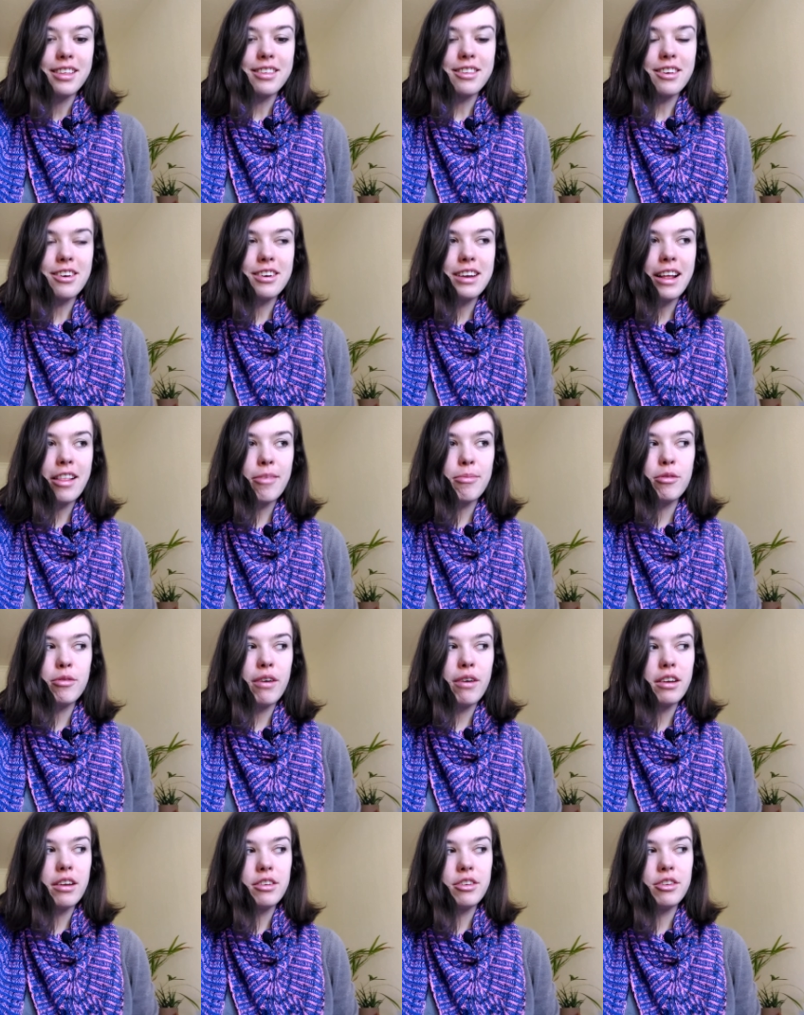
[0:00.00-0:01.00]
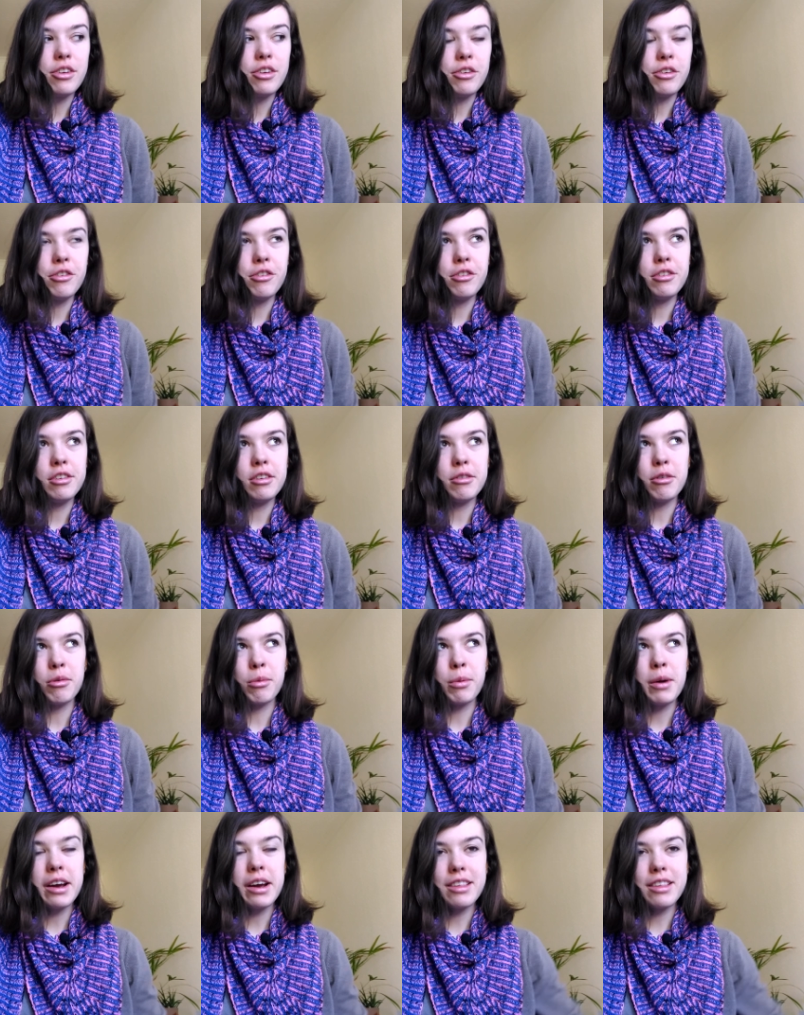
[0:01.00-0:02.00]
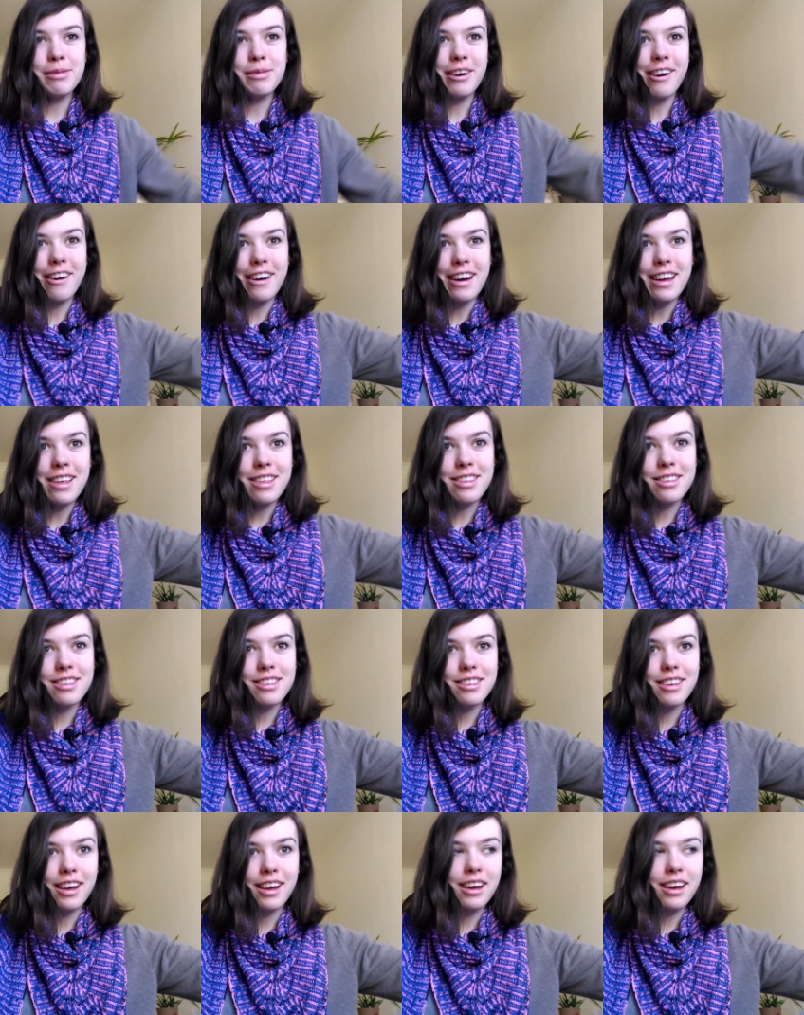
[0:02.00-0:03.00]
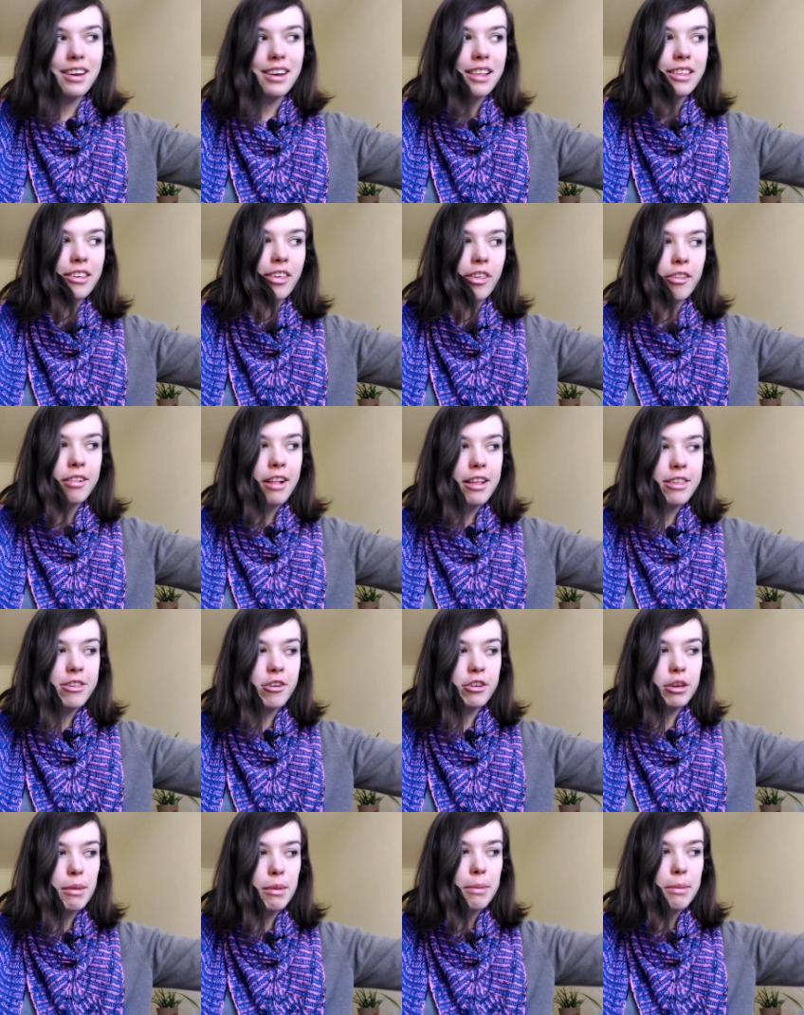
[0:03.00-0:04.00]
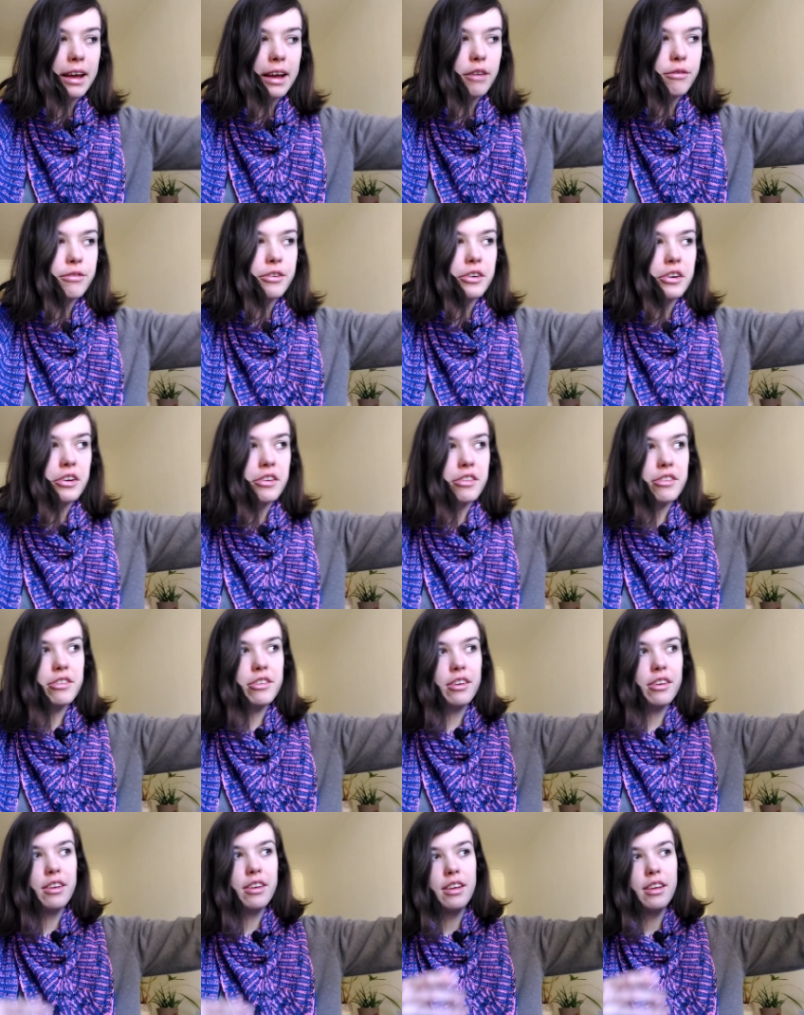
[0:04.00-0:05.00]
So let's move on to works in progress. And as usual, I'll show you my blanket first.